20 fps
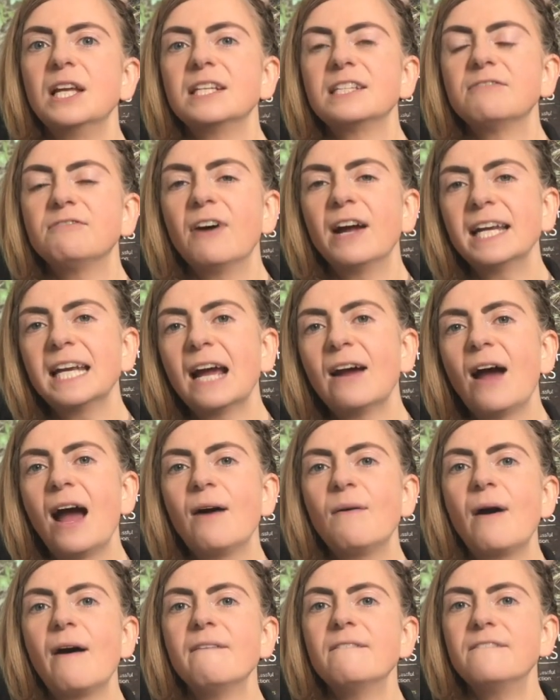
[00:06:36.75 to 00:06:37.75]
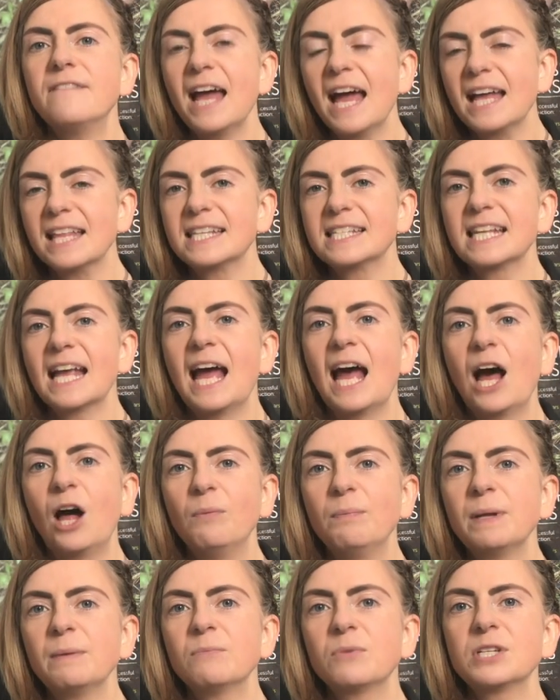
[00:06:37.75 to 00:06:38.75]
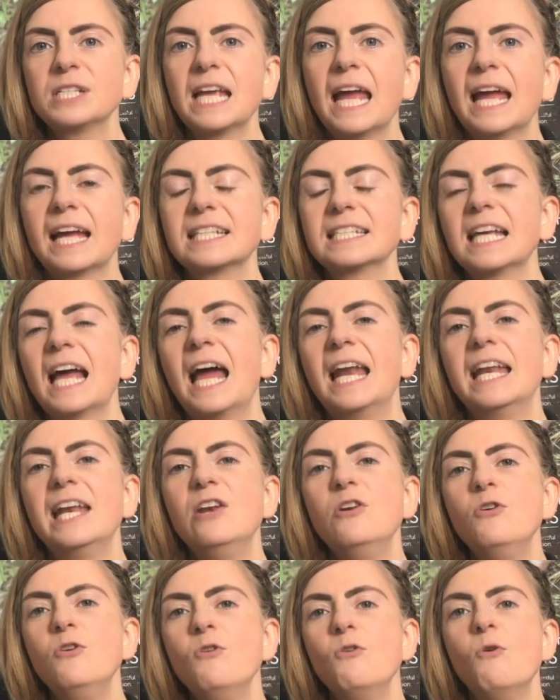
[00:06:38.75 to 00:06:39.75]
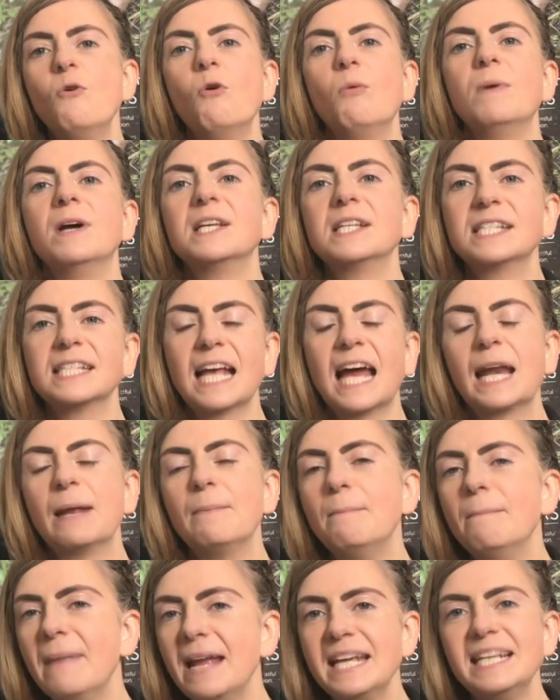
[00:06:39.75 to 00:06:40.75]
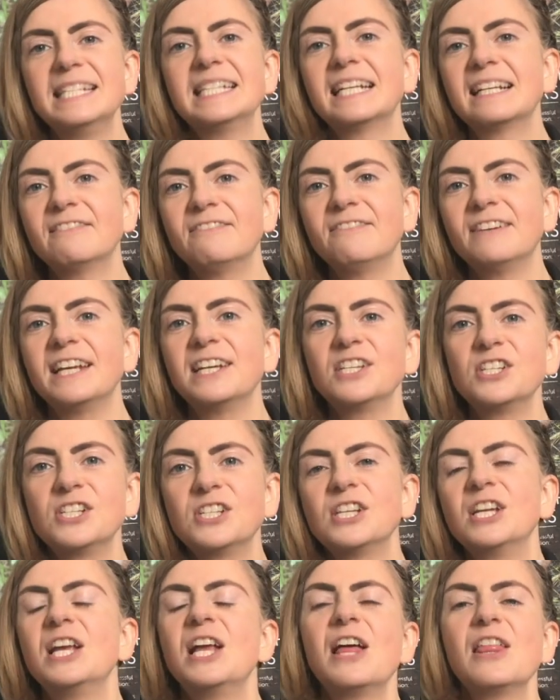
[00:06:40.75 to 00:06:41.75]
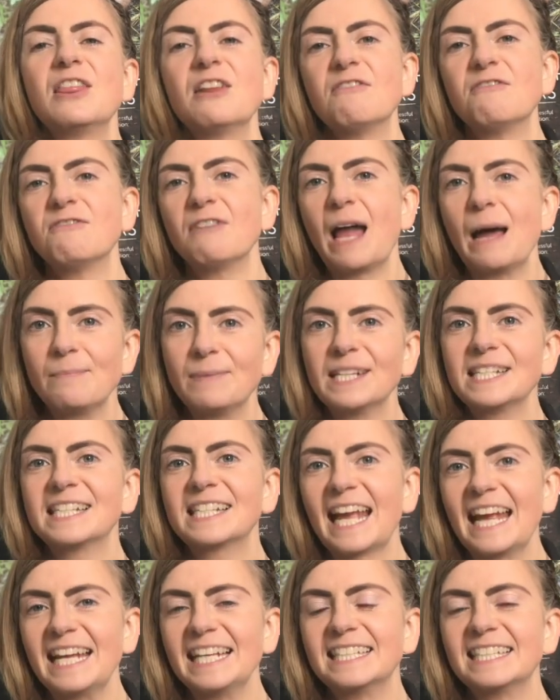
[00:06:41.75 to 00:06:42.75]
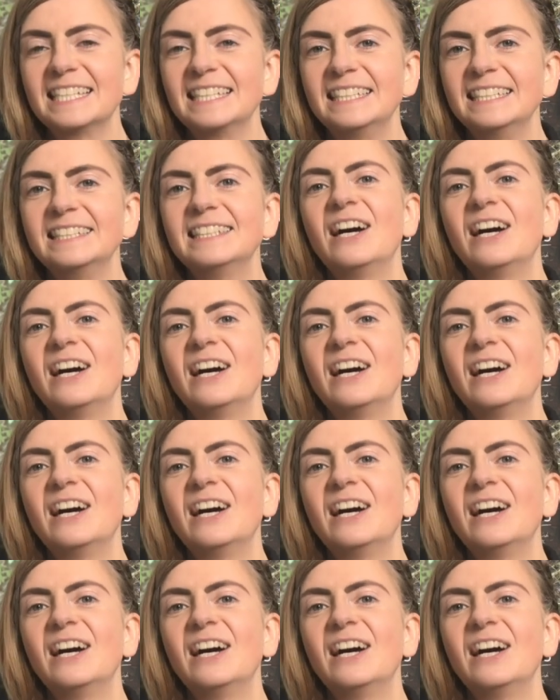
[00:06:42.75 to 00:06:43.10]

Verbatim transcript: to find out how our vets are helping protect an enormous and amazing fish, the flapper skate.